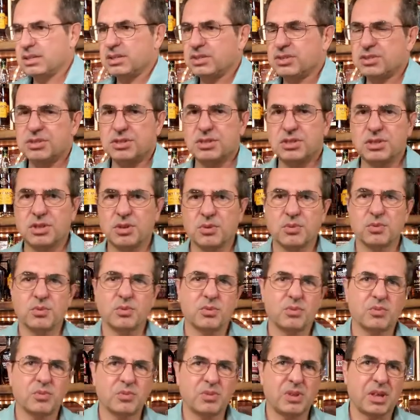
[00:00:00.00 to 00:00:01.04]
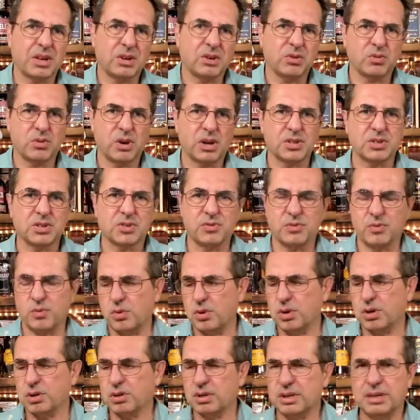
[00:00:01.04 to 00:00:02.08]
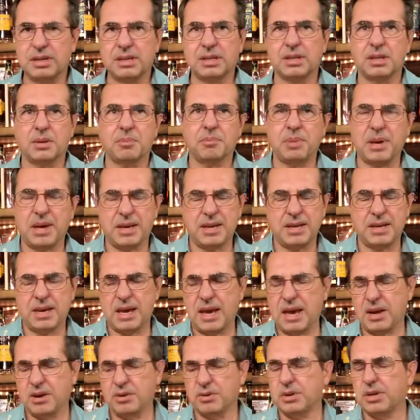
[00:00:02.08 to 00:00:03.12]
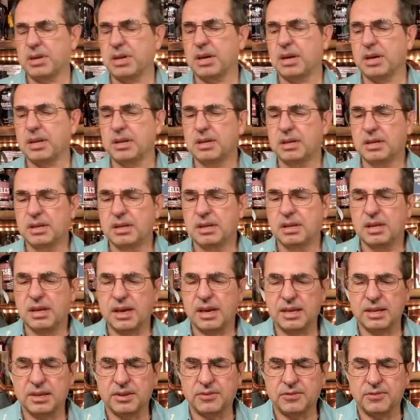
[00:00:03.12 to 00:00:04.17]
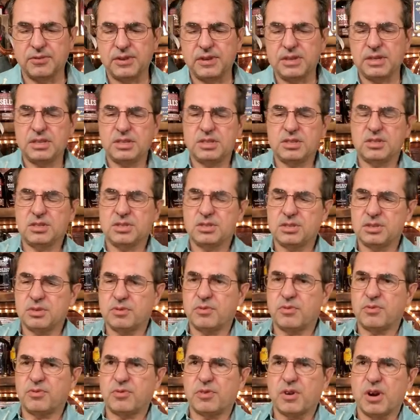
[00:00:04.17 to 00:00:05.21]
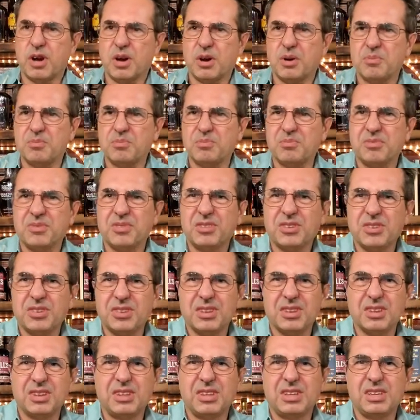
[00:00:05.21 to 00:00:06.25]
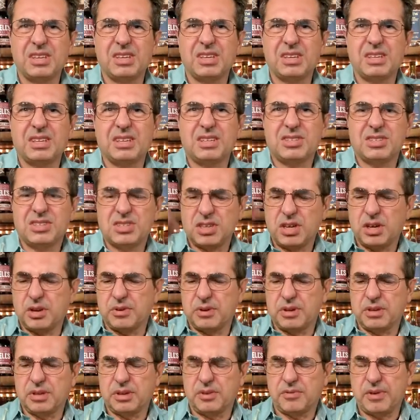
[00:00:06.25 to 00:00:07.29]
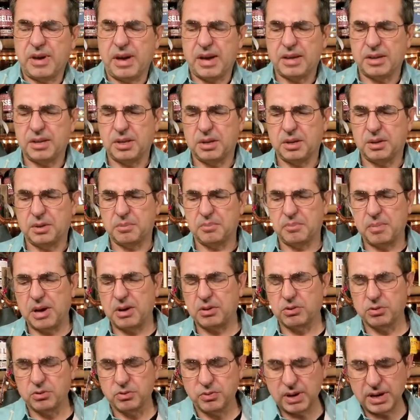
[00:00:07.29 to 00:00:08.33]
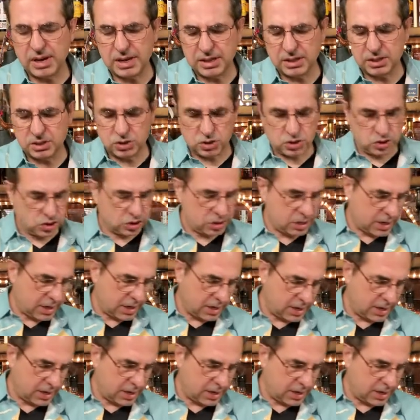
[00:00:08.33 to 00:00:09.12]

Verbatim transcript: is the like reservoir in the Bay Area, and it feeds from the Sierra Nevada mountain range